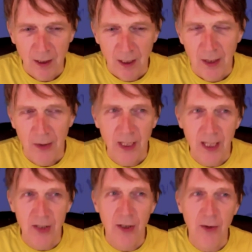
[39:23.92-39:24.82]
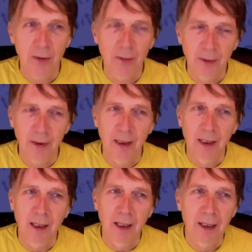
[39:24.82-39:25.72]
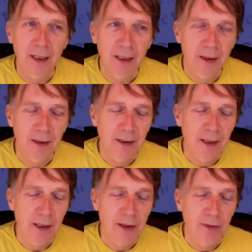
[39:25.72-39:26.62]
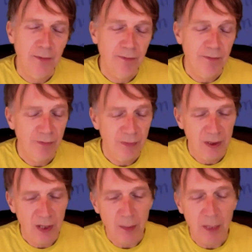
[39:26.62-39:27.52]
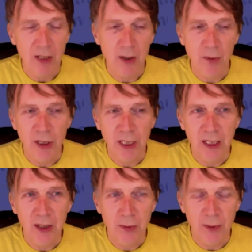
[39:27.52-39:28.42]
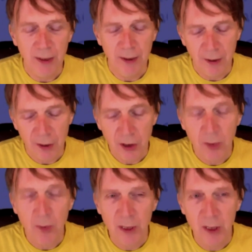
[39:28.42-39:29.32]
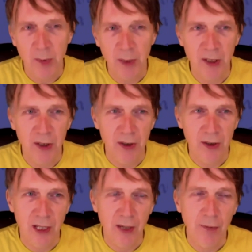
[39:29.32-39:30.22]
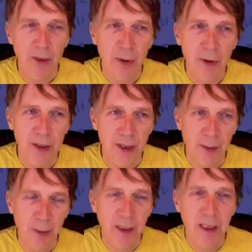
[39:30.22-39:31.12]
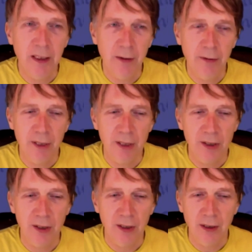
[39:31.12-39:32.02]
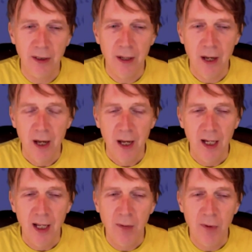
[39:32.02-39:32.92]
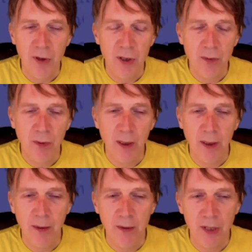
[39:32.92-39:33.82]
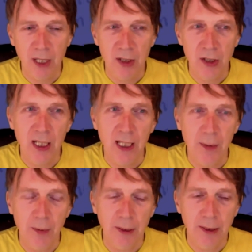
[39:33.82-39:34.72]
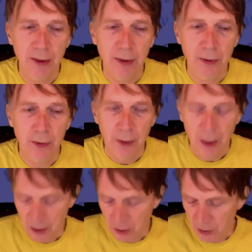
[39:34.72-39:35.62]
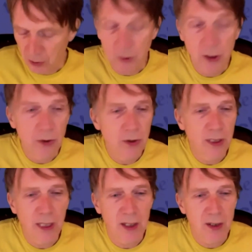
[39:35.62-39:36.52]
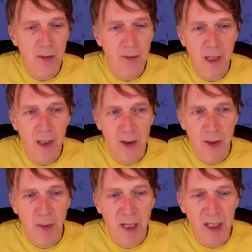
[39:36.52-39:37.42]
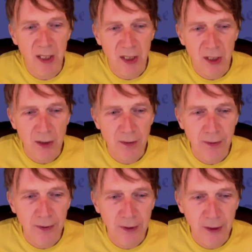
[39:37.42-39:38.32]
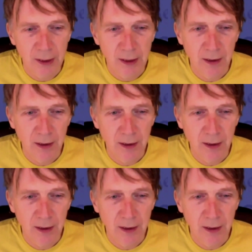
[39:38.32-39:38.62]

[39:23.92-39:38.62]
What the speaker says: Okay, so I made some sheets with some expressions that we heard in the beginning of this talk, and I just want to share that with you to use it as a basis for